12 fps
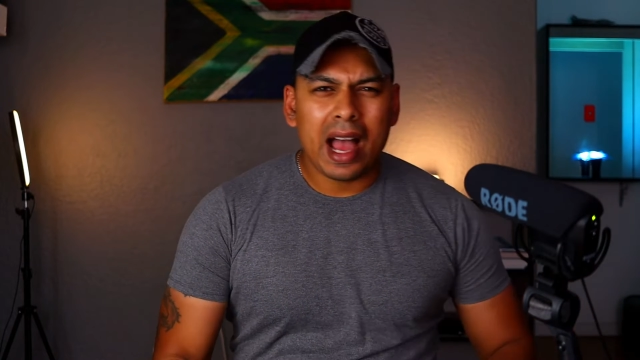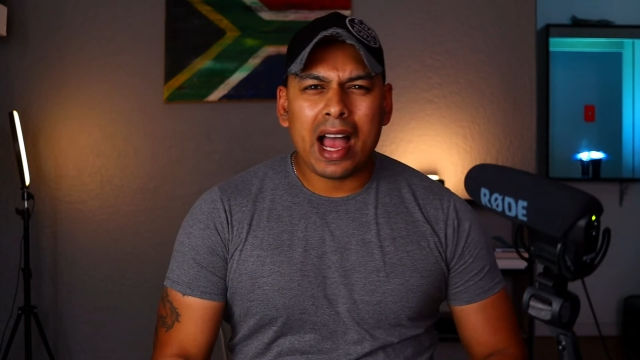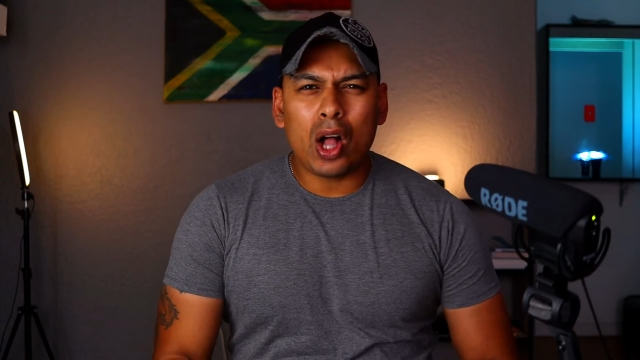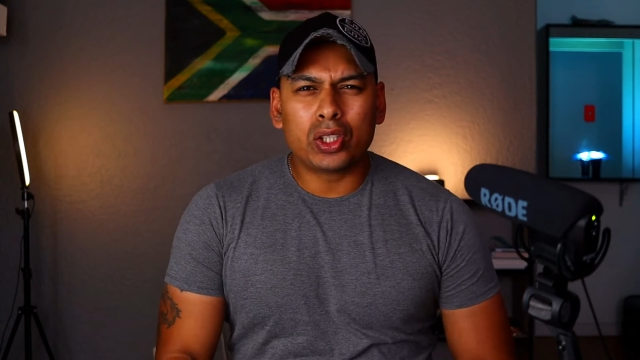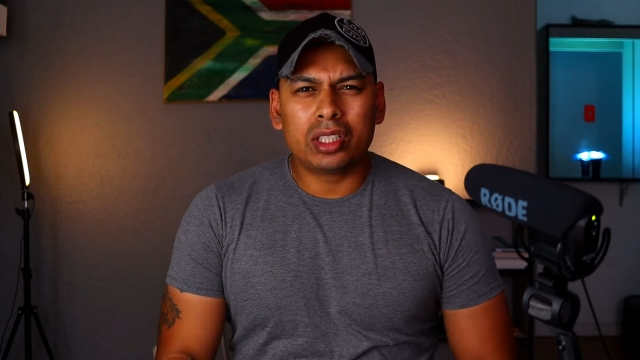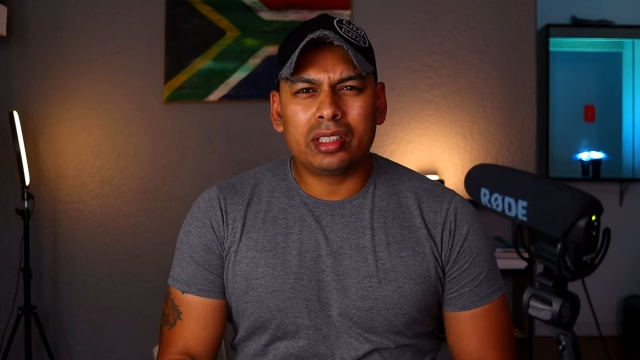
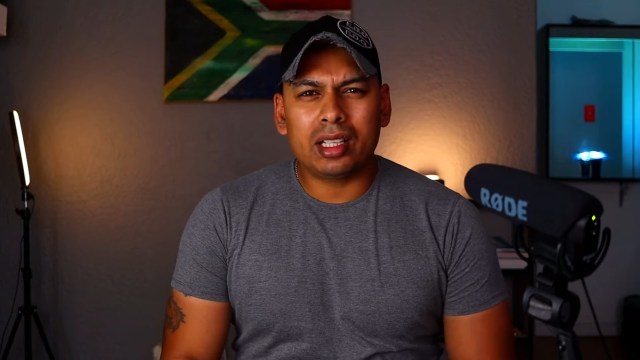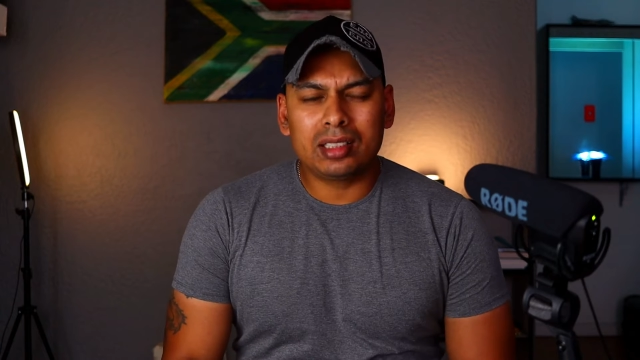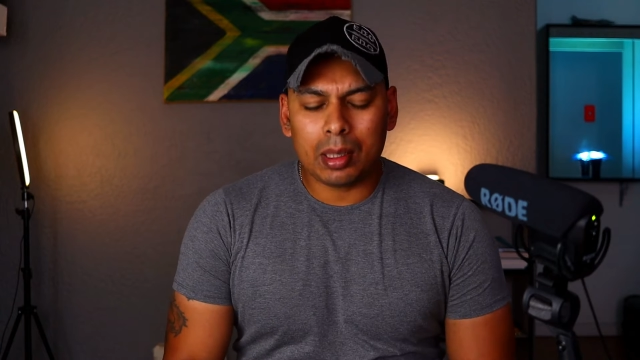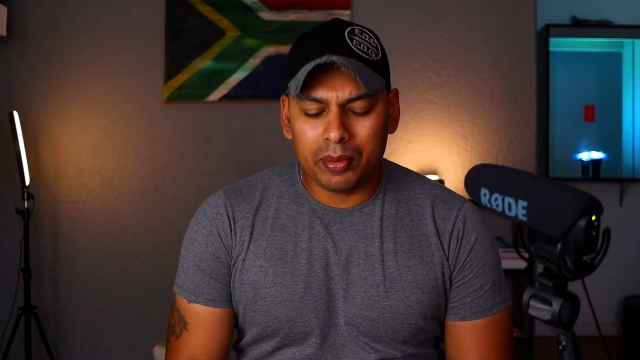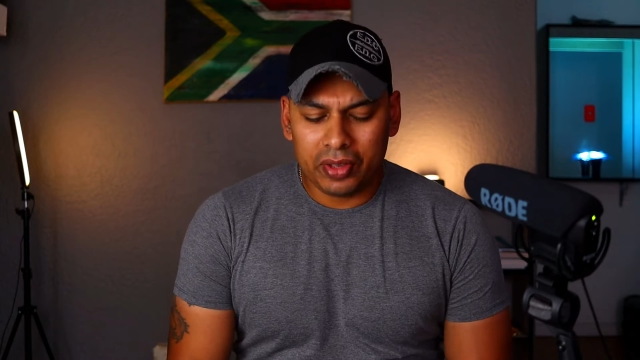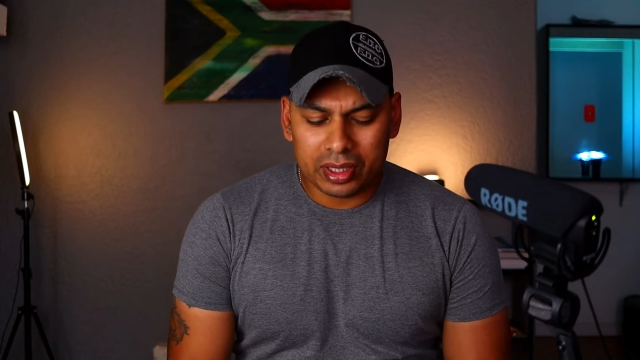I also sell
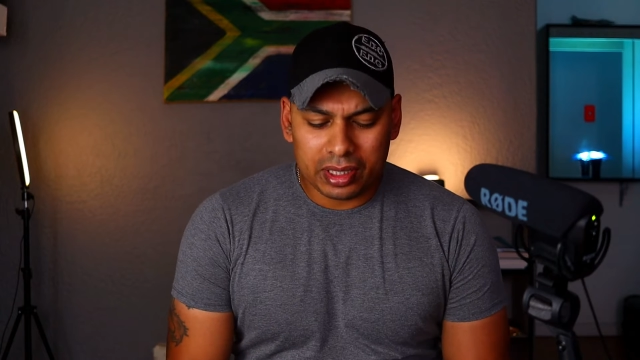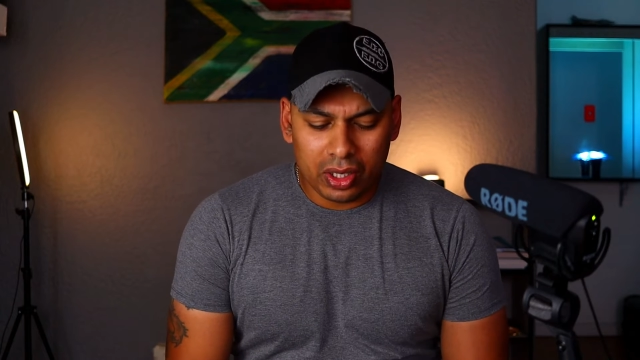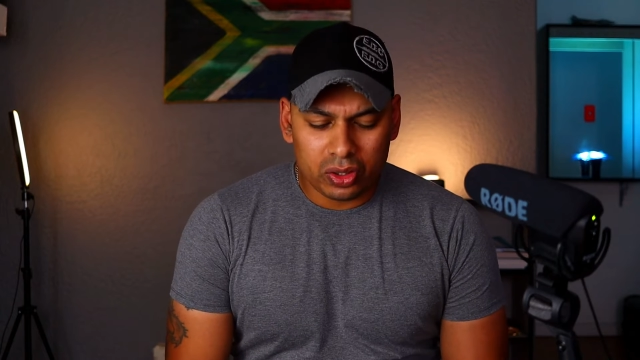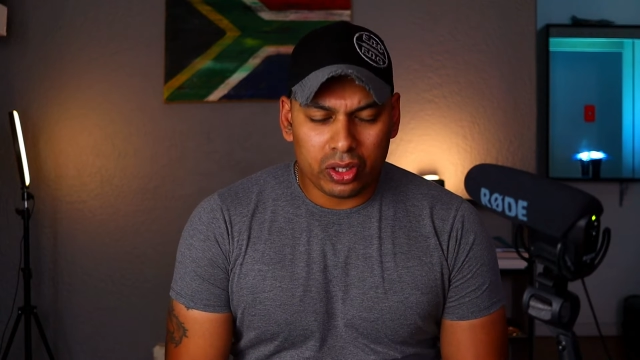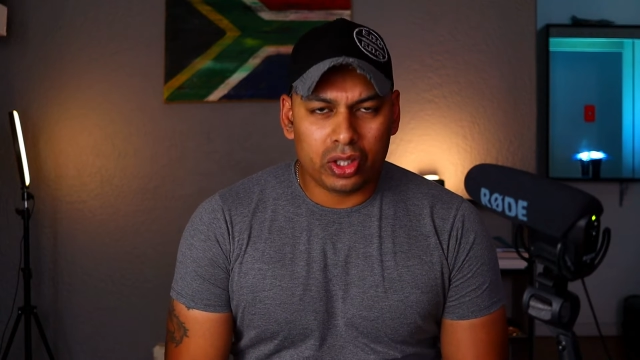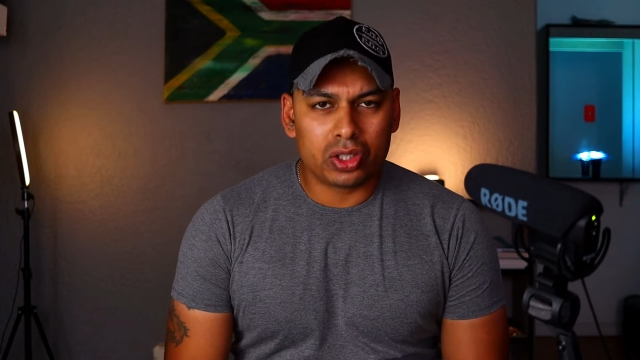some of his
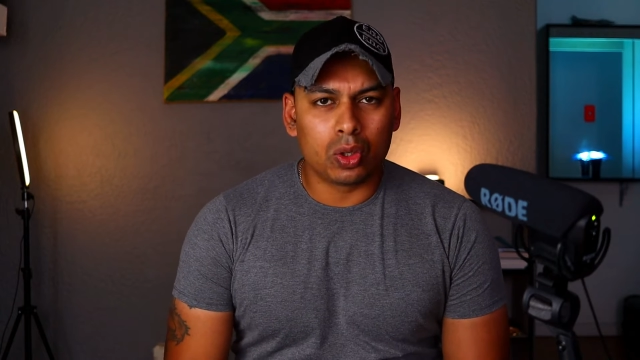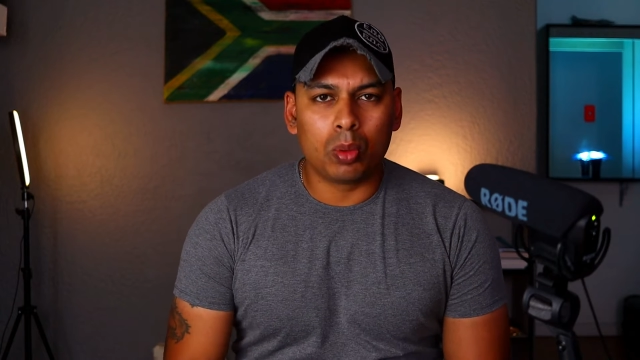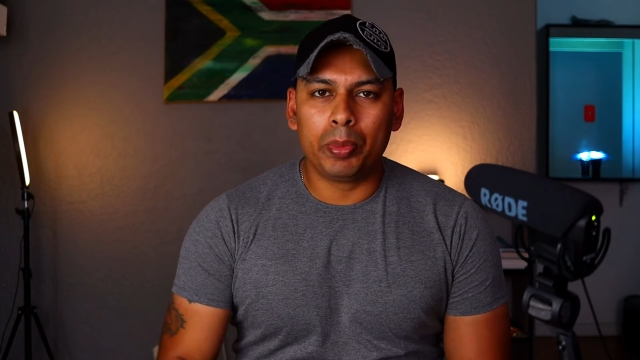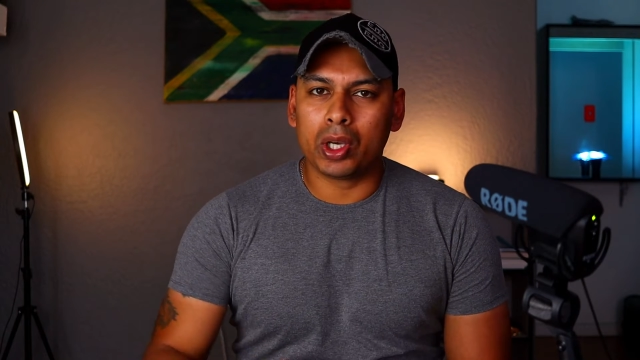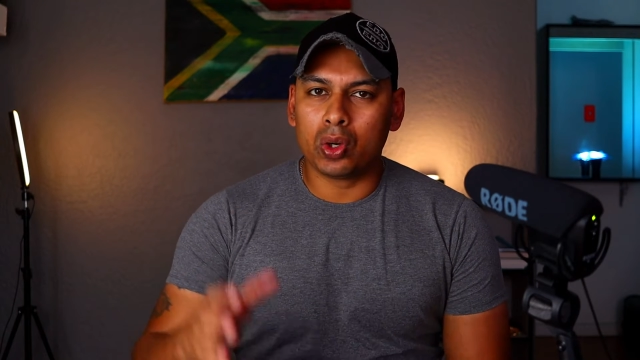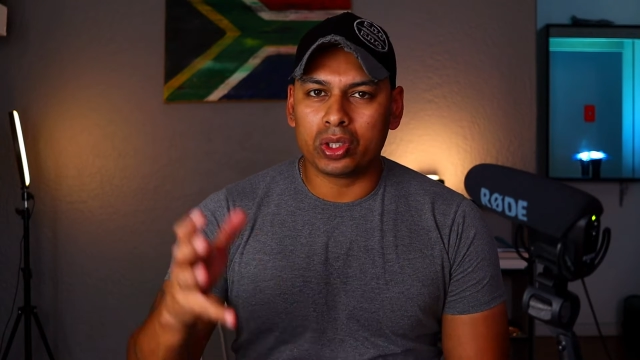things on his
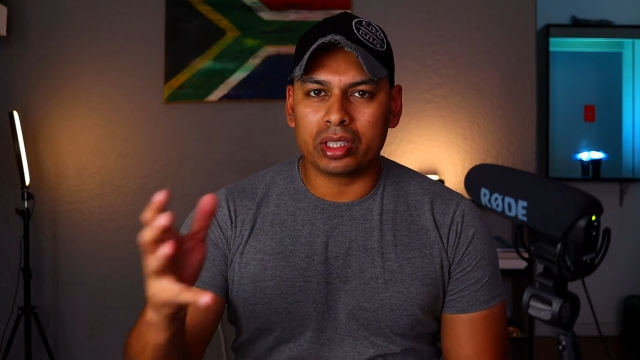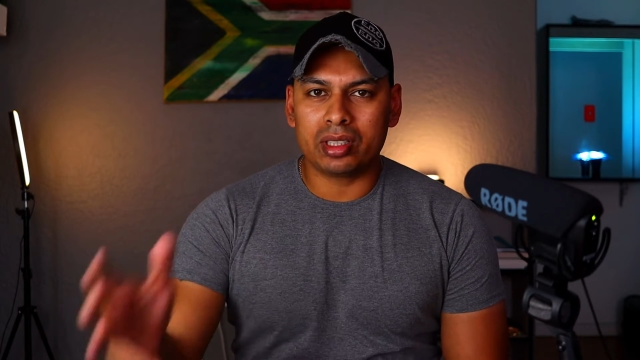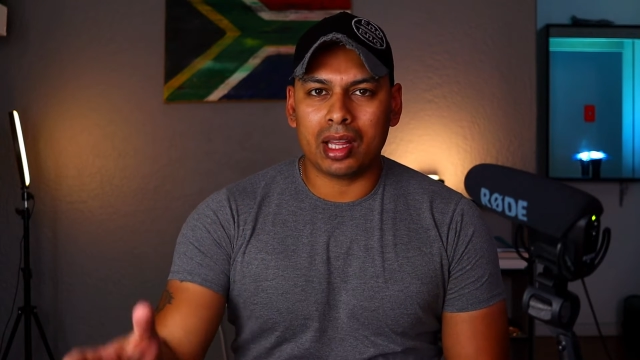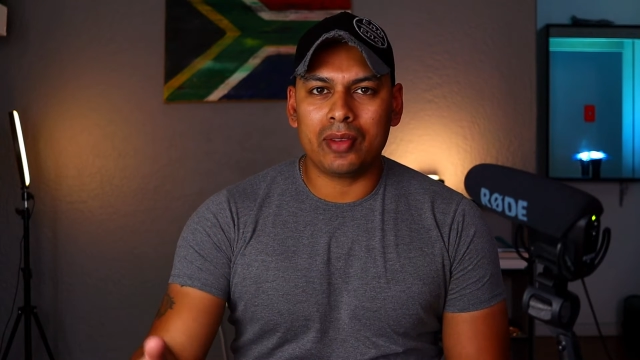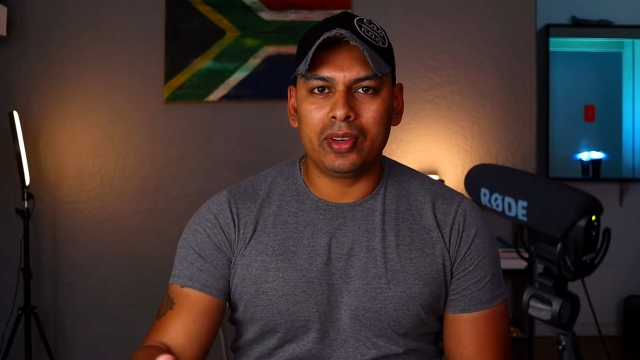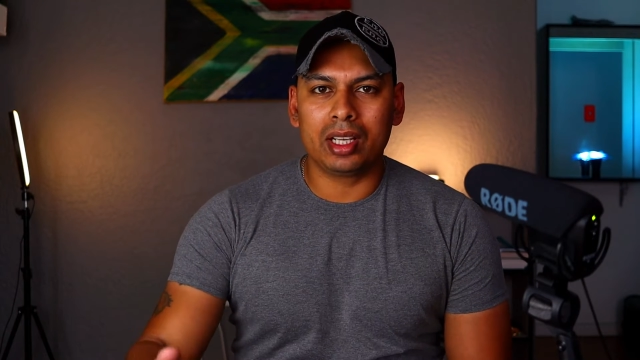store because it's
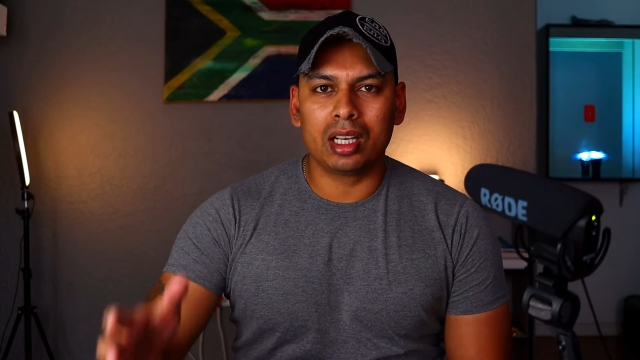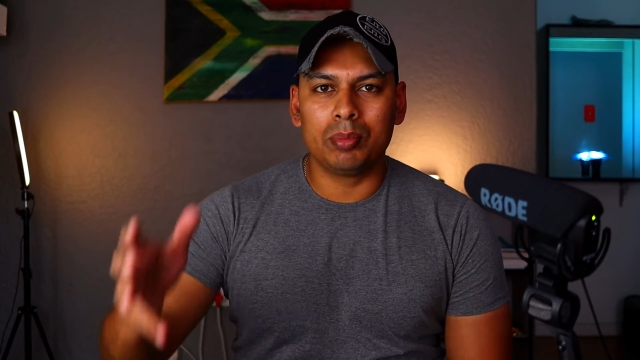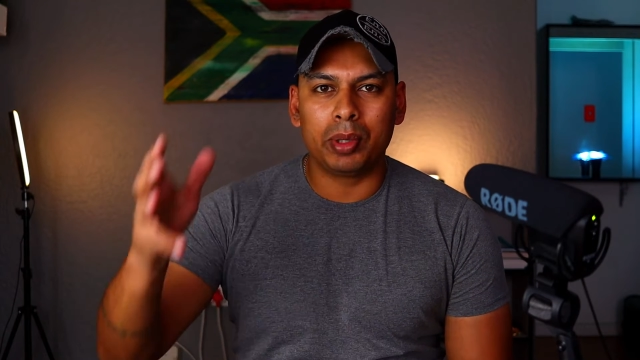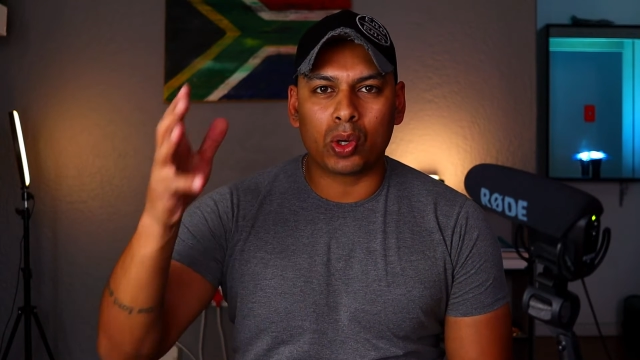South African,